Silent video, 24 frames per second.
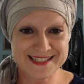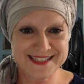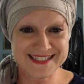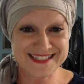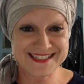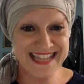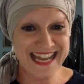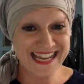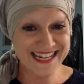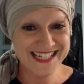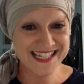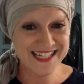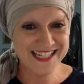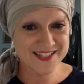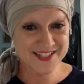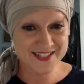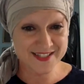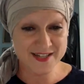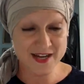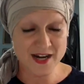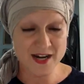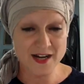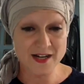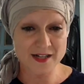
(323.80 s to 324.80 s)
Daniel
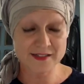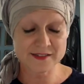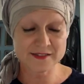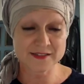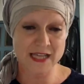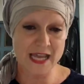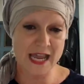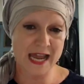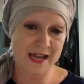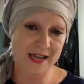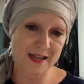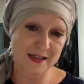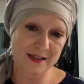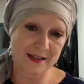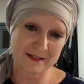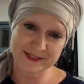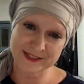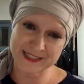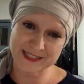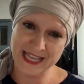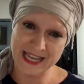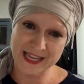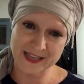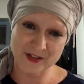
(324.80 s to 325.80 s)
Stern, a
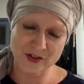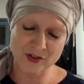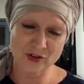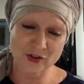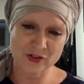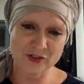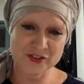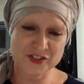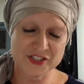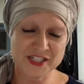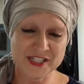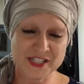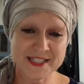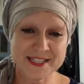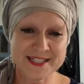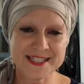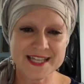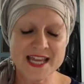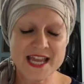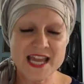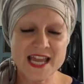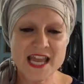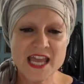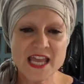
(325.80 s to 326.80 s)
psychologist,
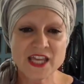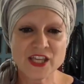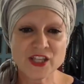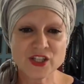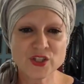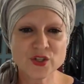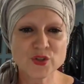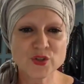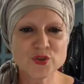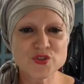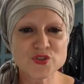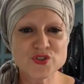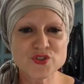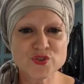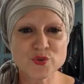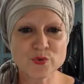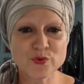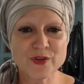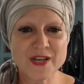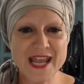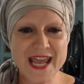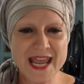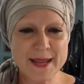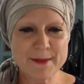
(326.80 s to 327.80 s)
used to
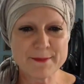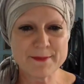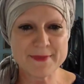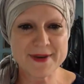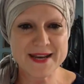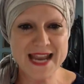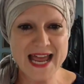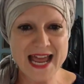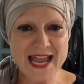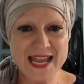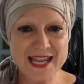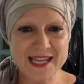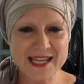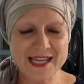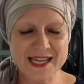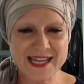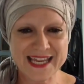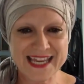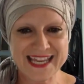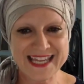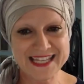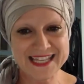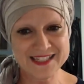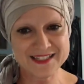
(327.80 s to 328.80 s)
name like
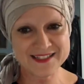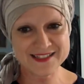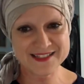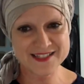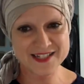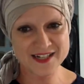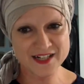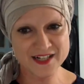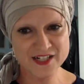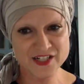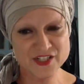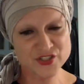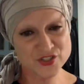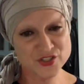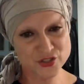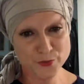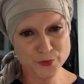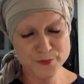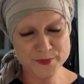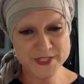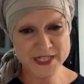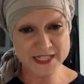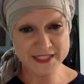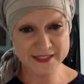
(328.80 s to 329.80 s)

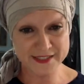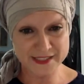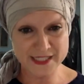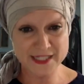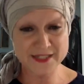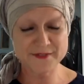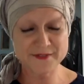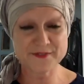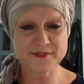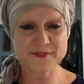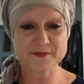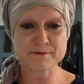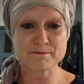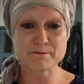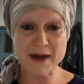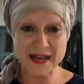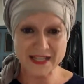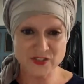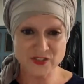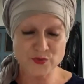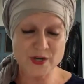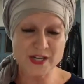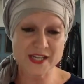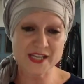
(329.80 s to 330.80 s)
intersubjective
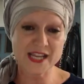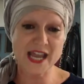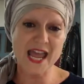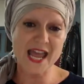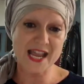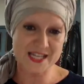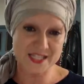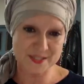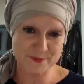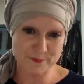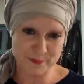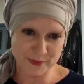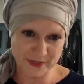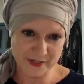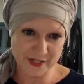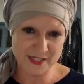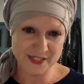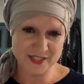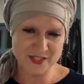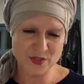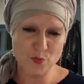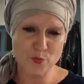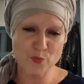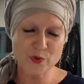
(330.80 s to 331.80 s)
matrix
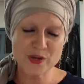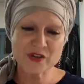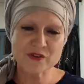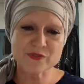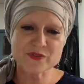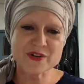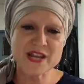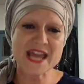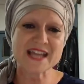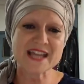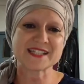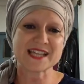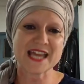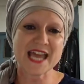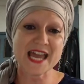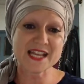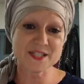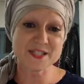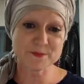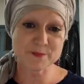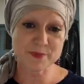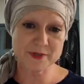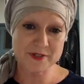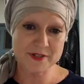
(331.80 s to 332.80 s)
experience. We create
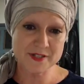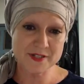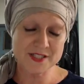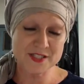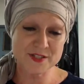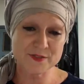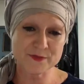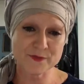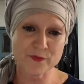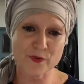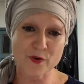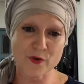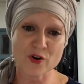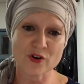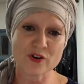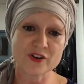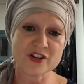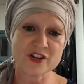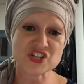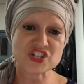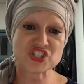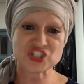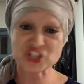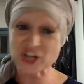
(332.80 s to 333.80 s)
experience
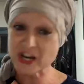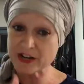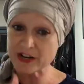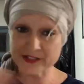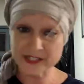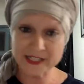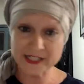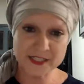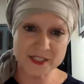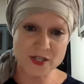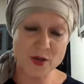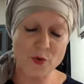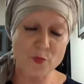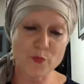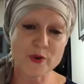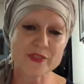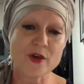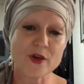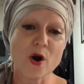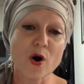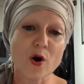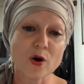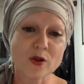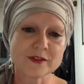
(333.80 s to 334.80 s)
for sharing with
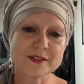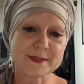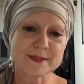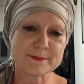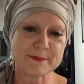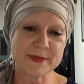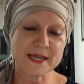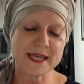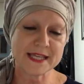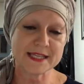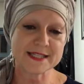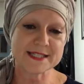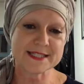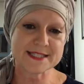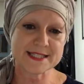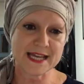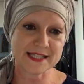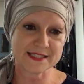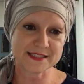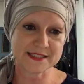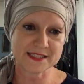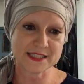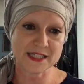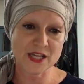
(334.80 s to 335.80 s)
all the beings
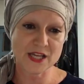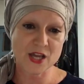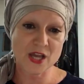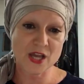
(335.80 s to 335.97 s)
that